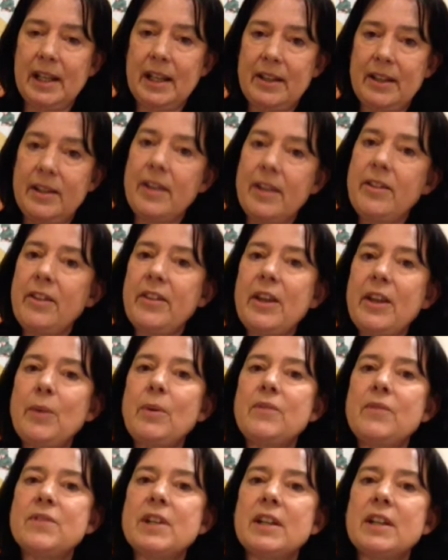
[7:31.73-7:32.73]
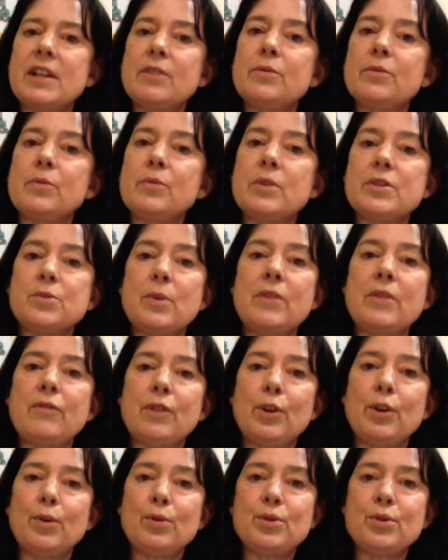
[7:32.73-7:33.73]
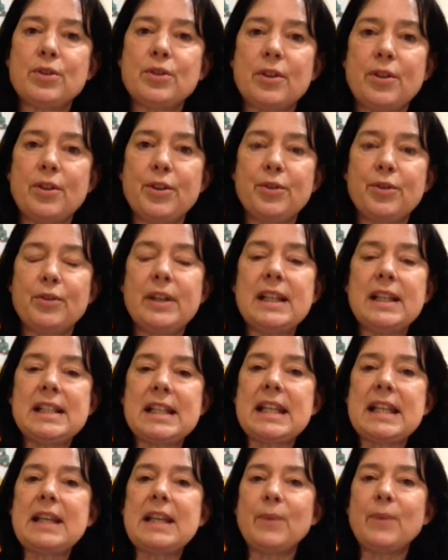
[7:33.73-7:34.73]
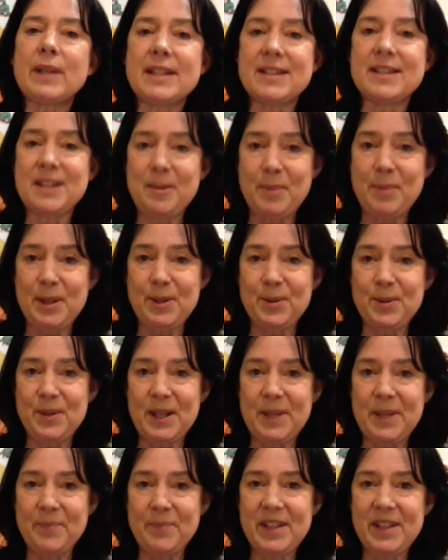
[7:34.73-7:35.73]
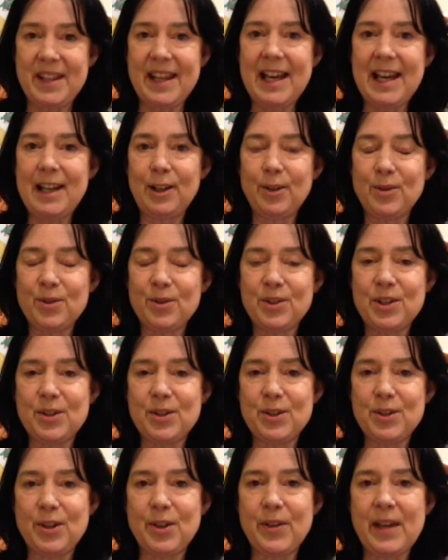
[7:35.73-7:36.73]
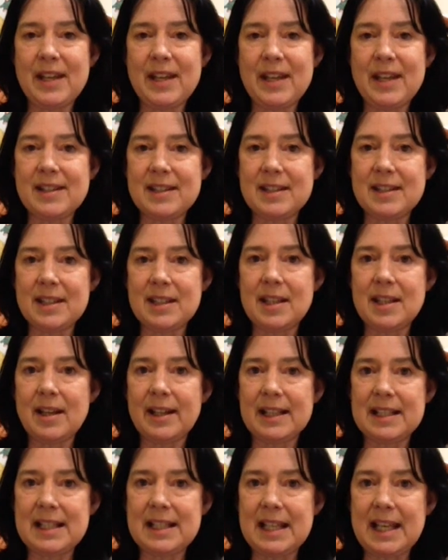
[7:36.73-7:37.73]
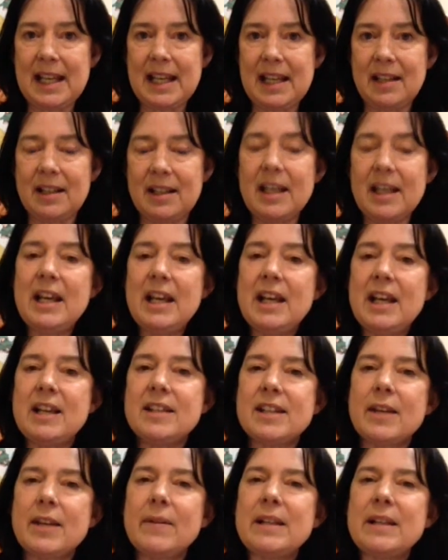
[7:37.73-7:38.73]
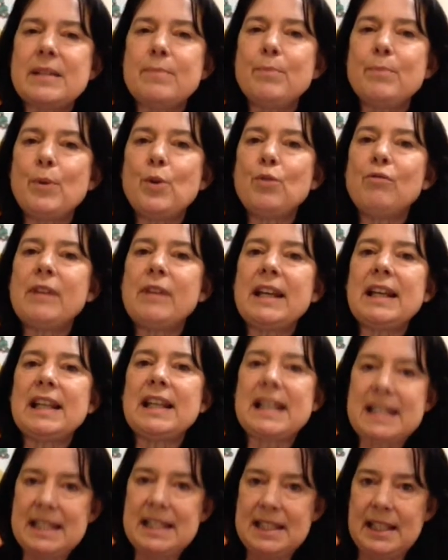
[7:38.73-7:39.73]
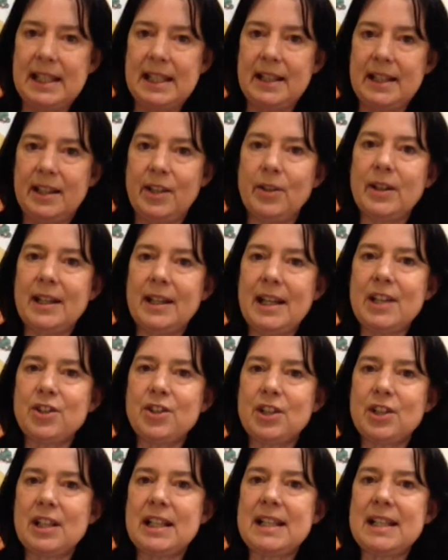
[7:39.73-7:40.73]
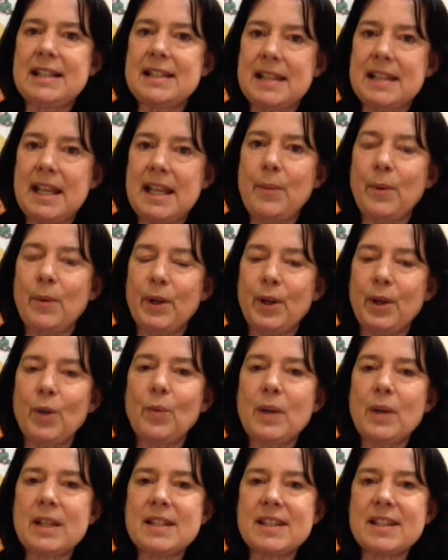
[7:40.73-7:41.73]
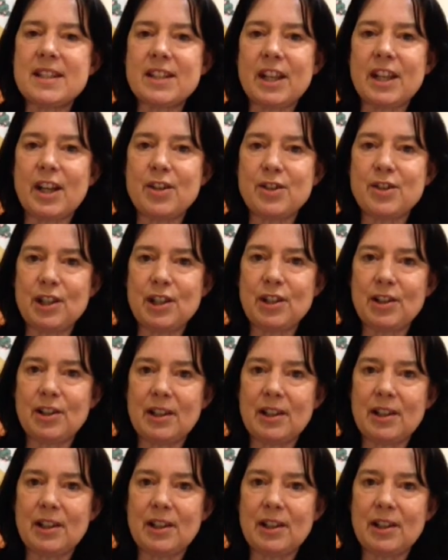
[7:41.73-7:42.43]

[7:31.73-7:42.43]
The other thing we've done is we've launched the 3D onesie builder. So that launched in 2019. So it's more realistic. You can actually see what your onesie is going to look